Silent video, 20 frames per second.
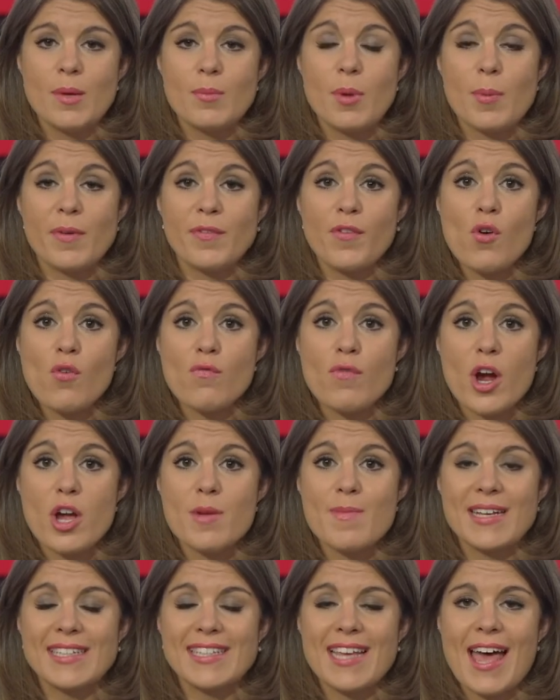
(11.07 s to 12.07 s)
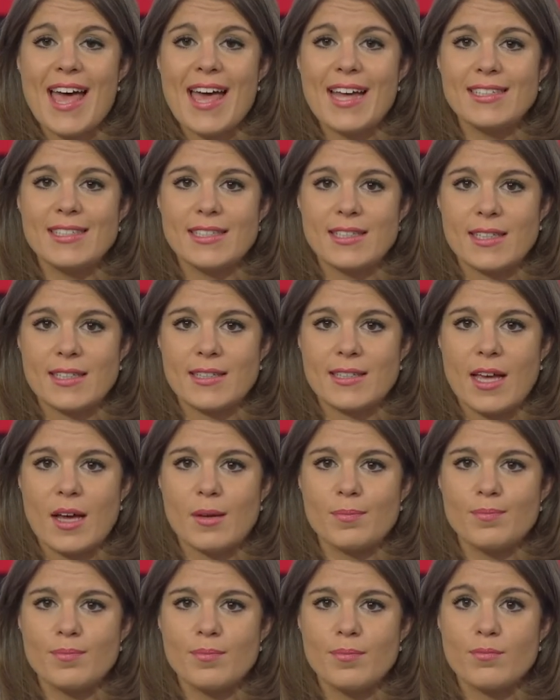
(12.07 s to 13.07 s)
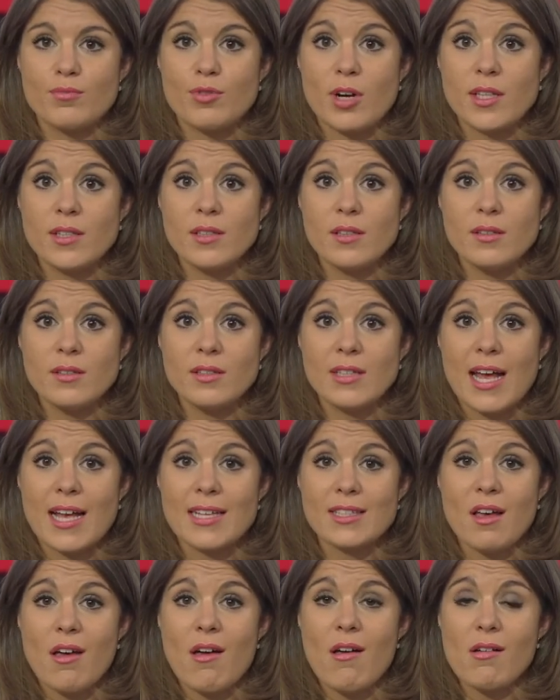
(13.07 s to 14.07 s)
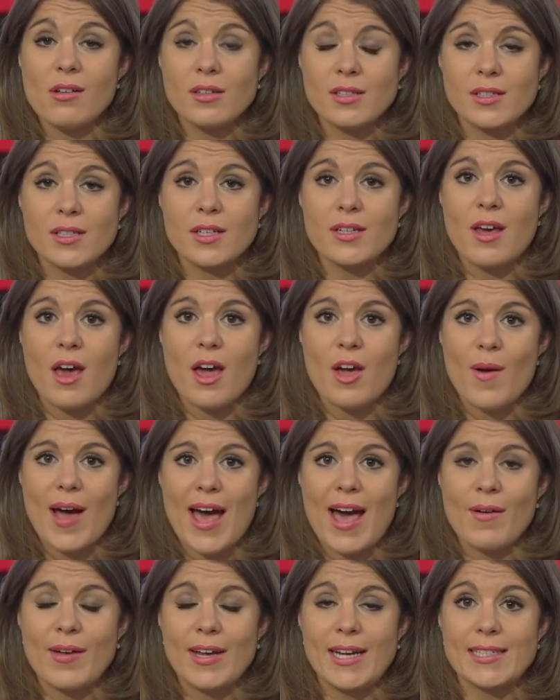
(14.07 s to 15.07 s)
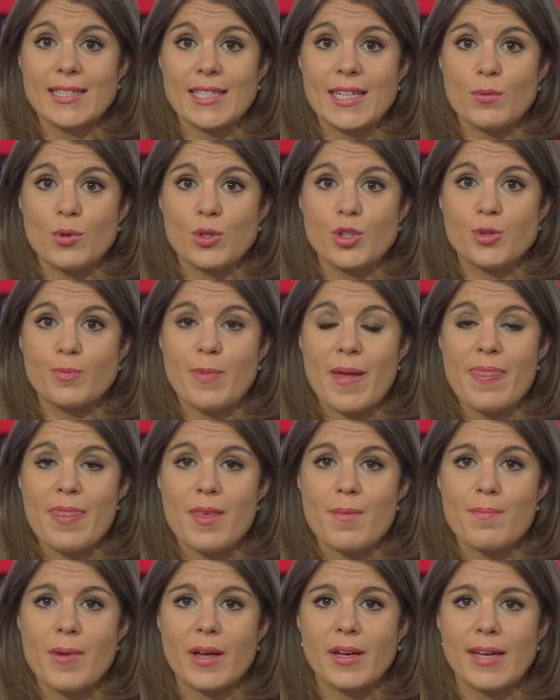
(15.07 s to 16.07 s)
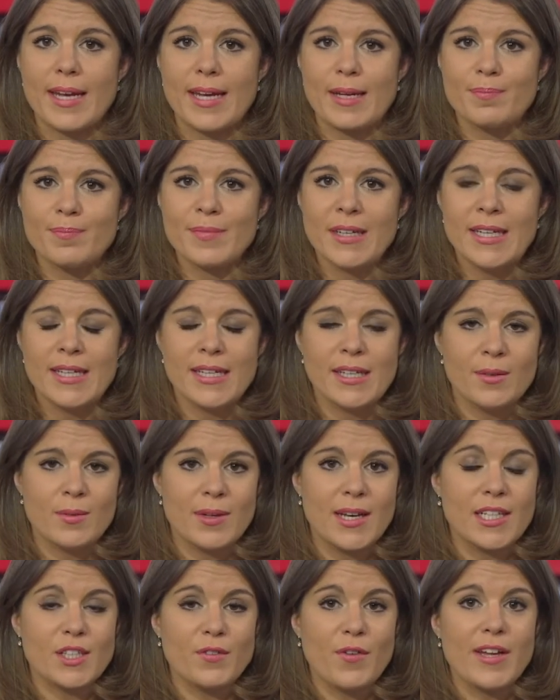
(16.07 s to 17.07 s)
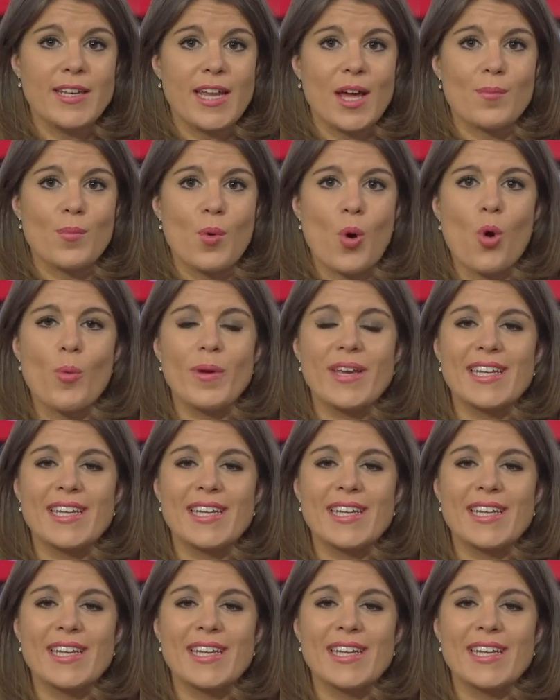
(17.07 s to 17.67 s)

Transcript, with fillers: But before Rome is handed the sum, Brussels has asked to know how Italy will spend the money. Well, let's find out more.